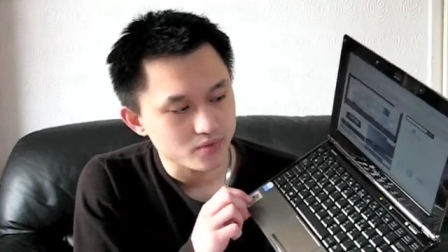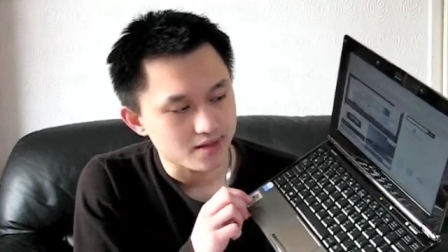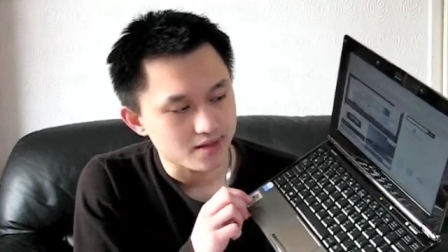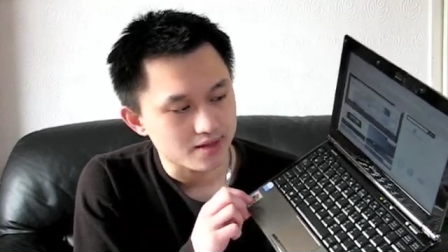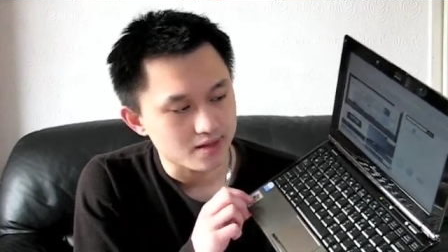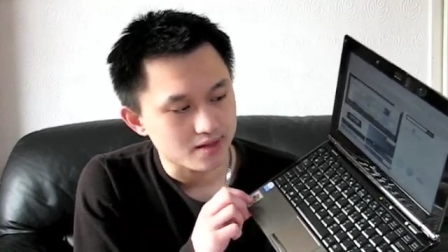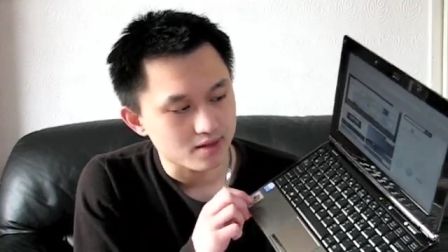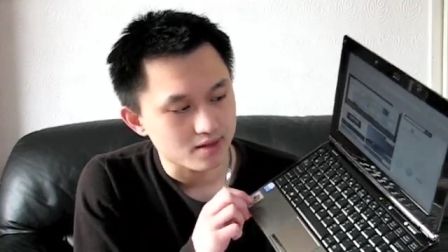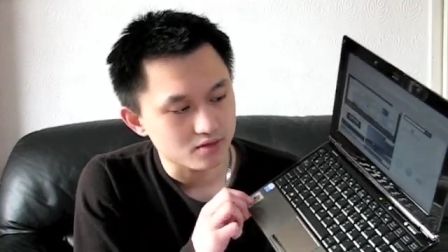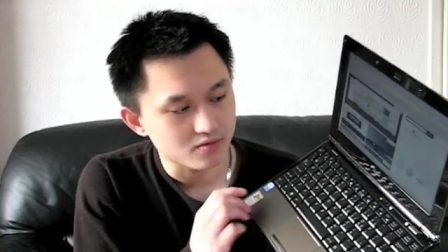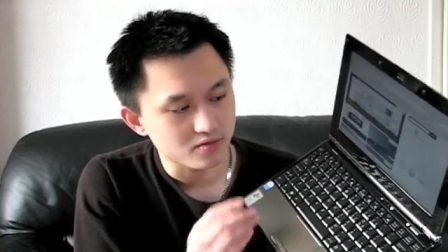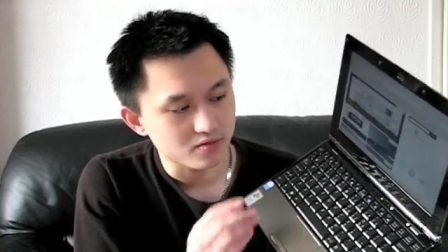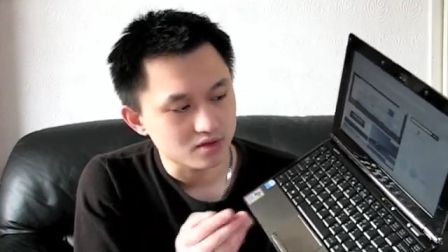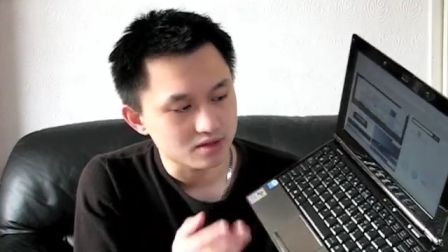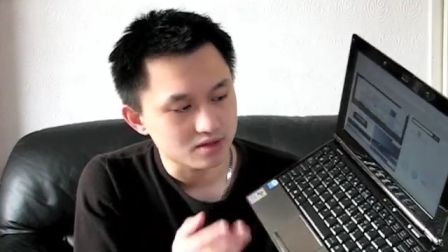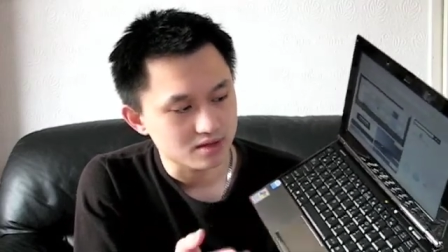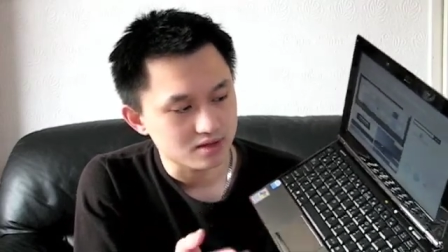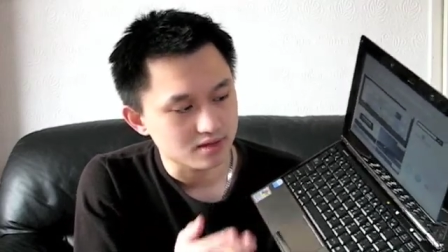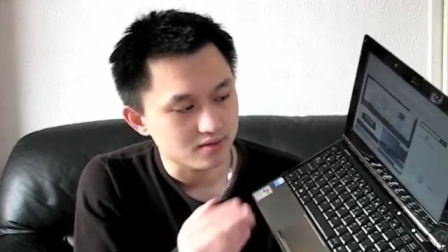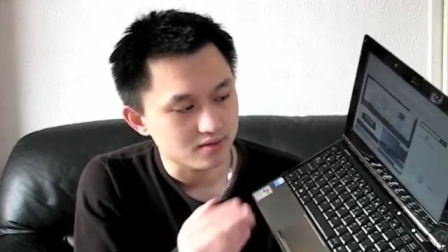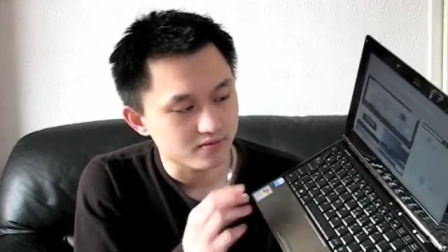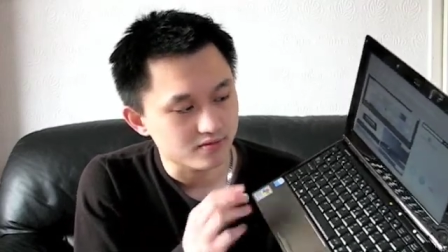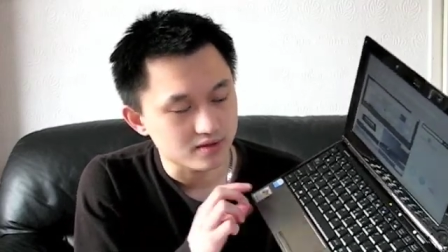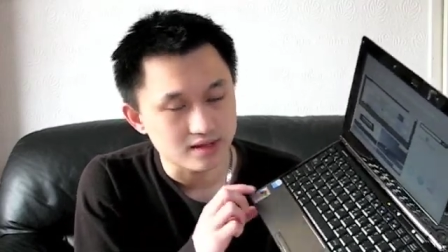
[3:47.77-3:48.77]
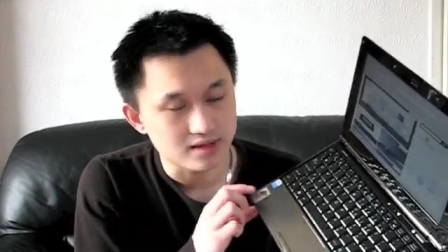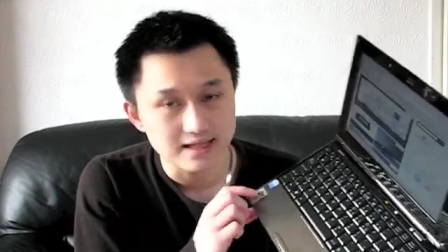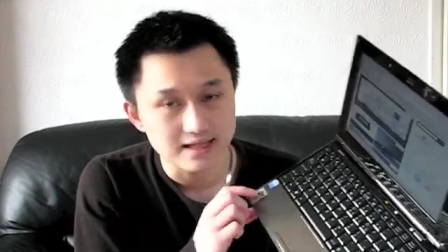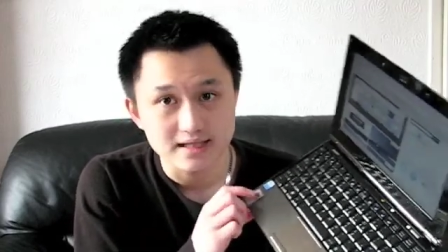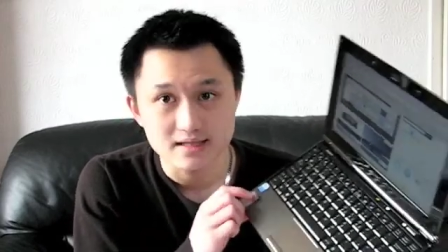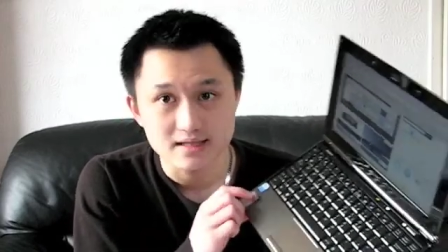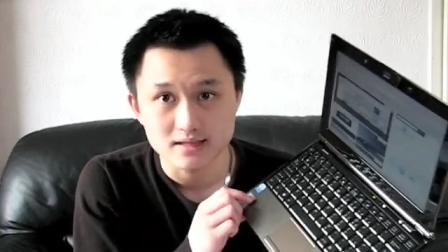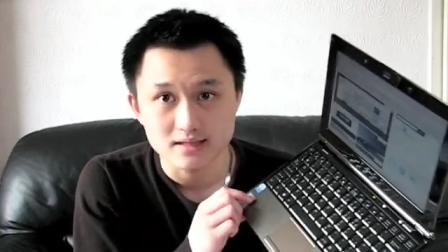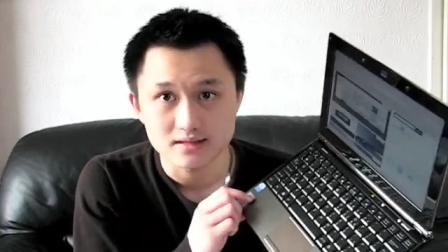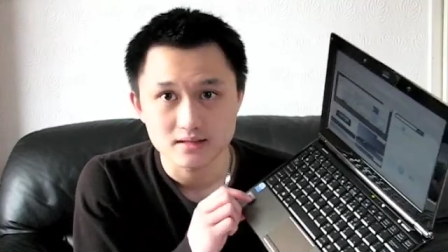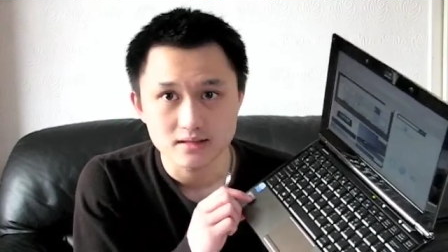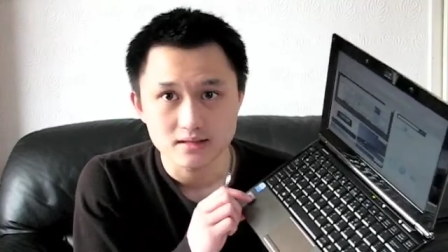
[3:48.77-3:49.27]
and obviously for the
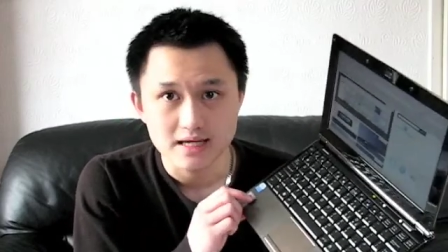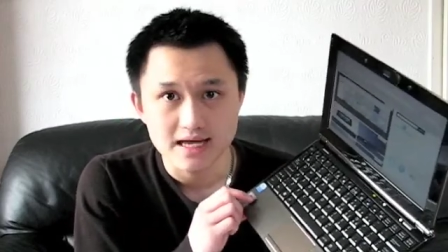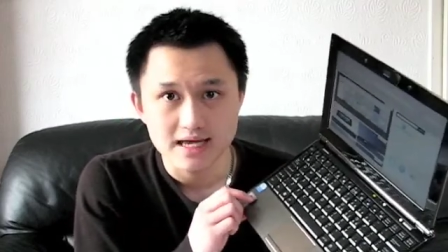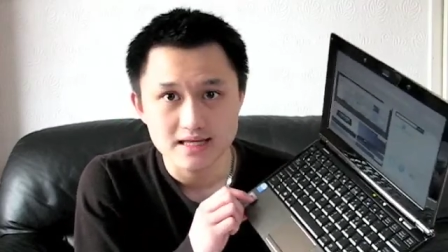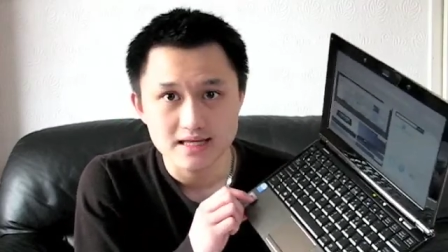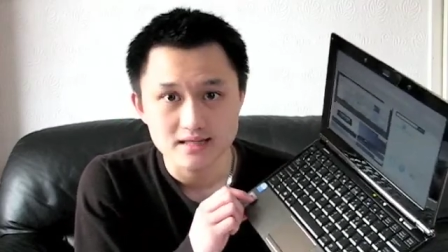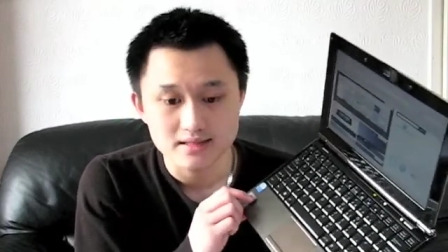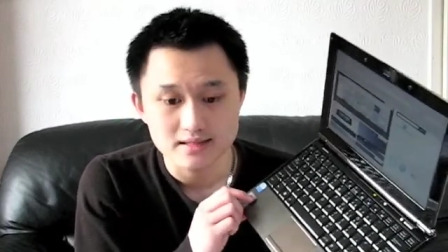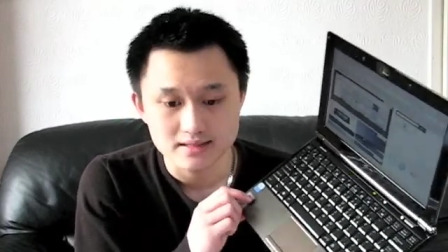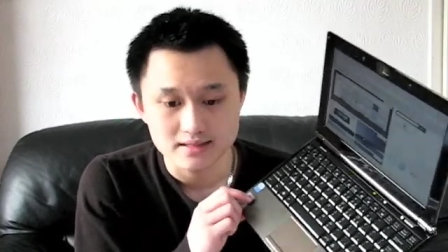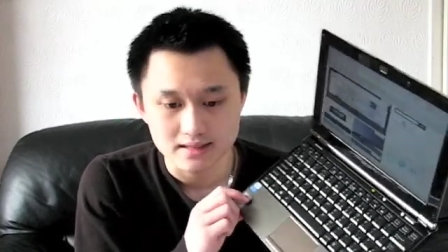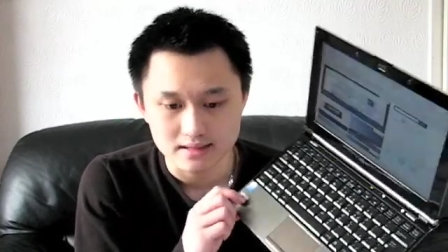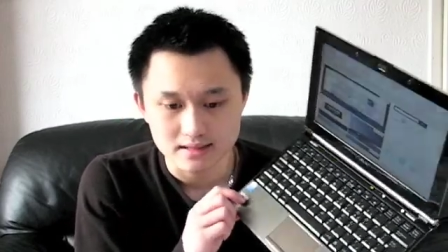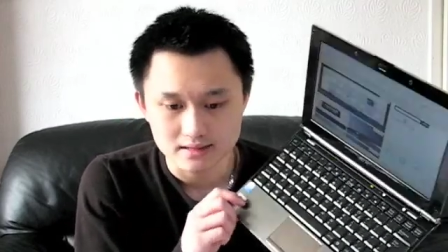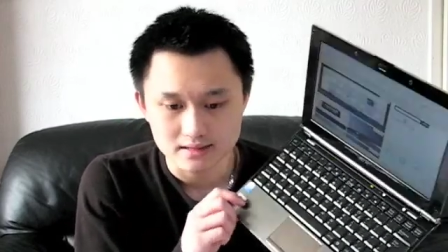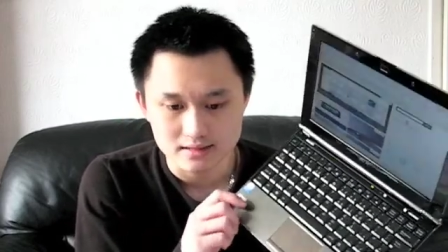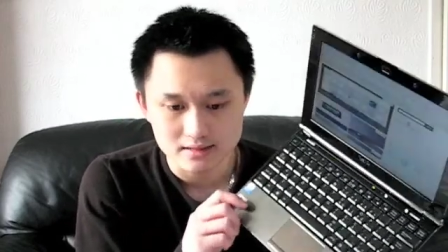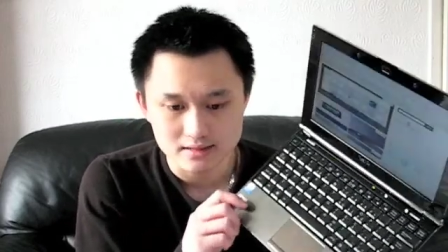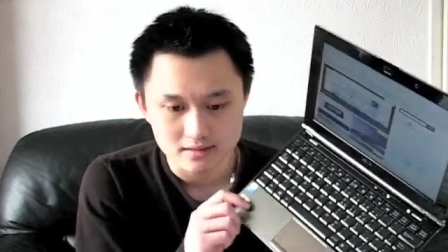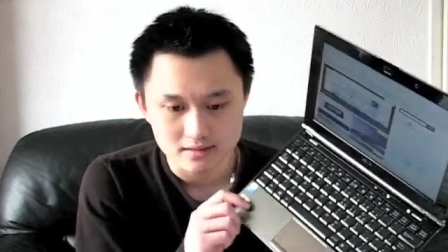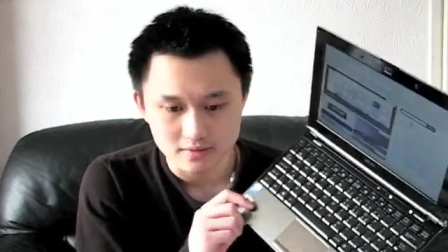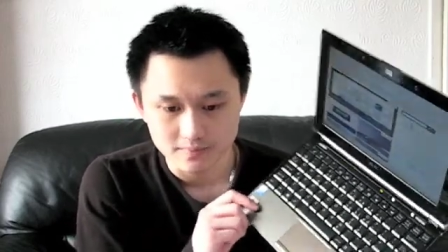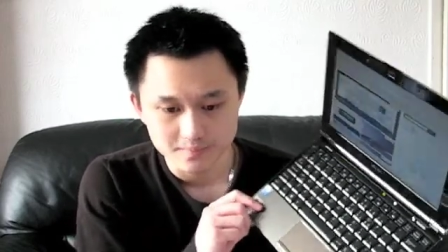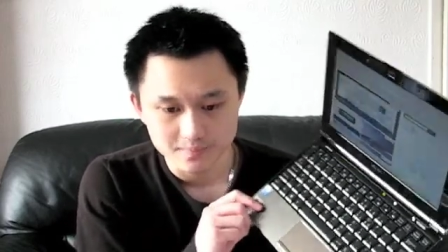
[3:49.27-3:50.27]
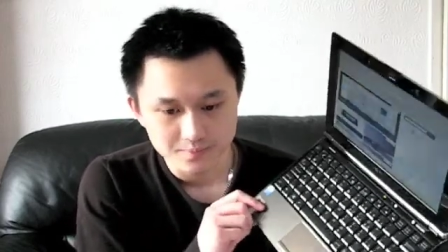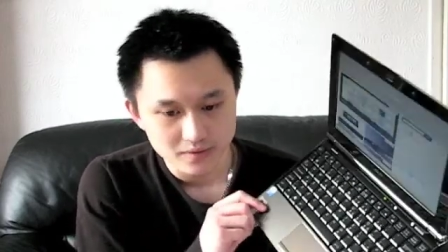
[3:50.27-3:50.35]
latest N standard.